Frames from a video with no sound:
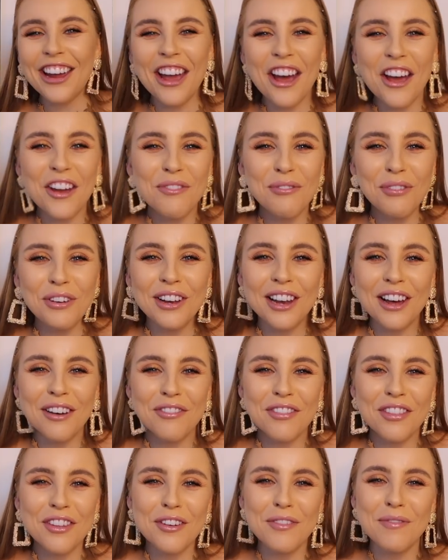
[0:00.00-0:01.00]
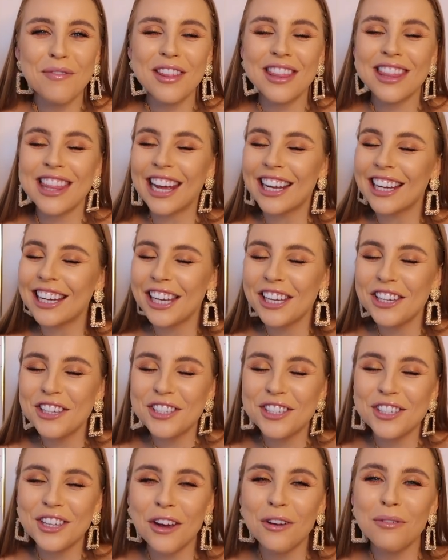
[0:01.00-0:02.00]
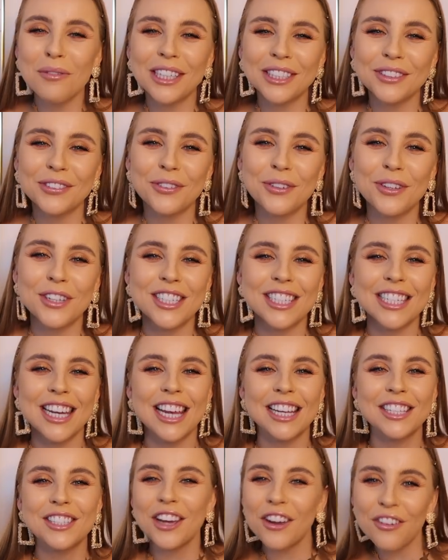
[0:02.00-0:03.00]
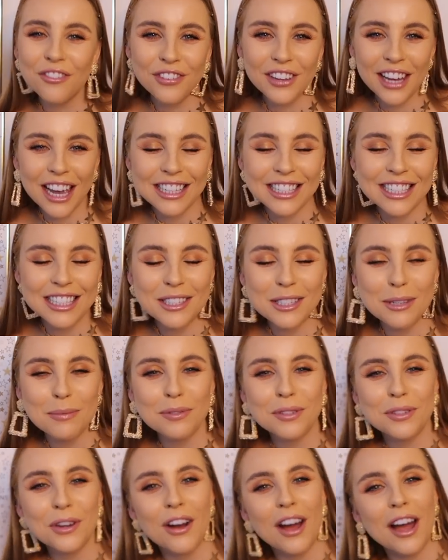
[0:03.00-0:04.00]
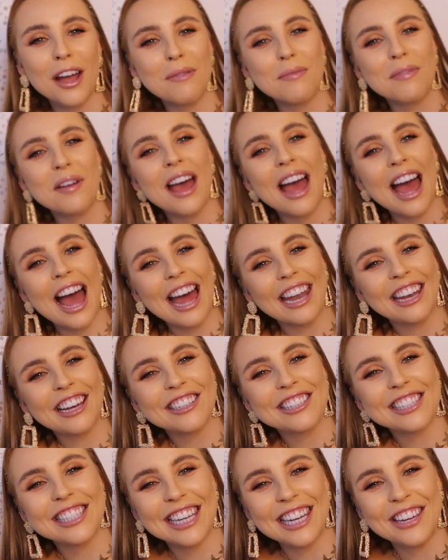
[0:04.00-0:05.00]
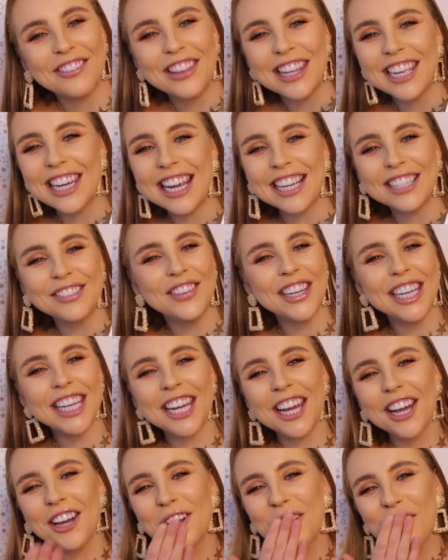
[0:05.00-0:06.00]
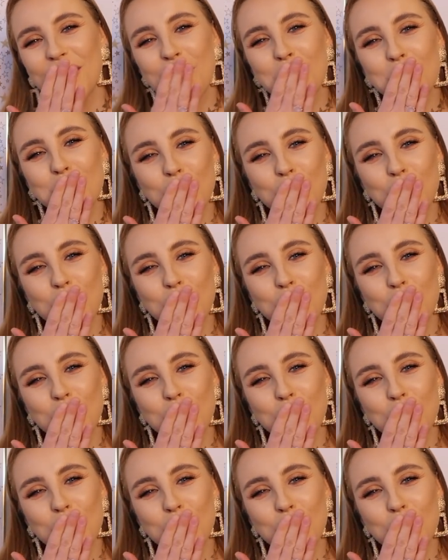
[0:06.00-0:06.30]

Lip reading: I hope you love them. Thank you so much for watching. Don't forget to subscribe, and I'll see you in the next video.